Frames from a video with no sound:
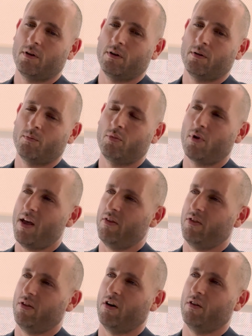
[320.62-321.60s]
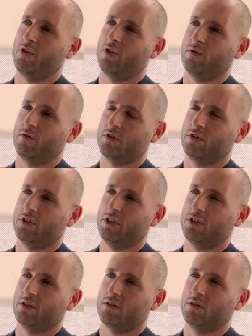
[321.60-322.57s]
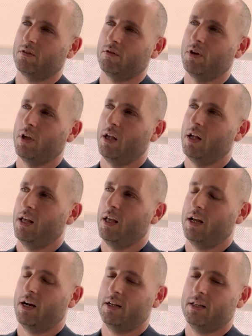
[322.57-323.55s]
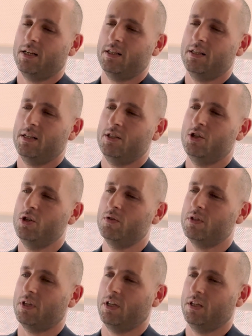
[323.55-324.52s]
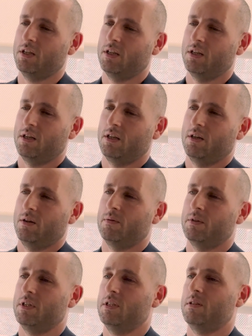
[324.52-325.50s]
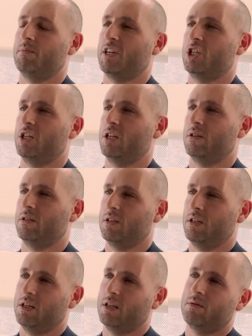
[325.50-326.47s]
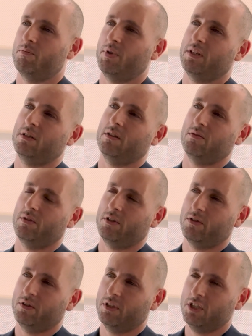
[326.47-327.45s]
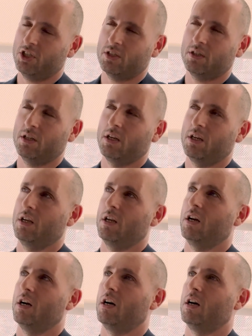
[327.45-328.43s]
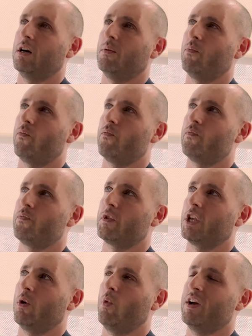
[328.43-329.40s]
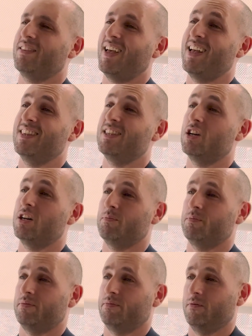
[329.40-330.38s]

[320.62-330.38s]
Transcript: breadth of the conversation. So, and then deducing with machine learning and pattern recognition what ends up,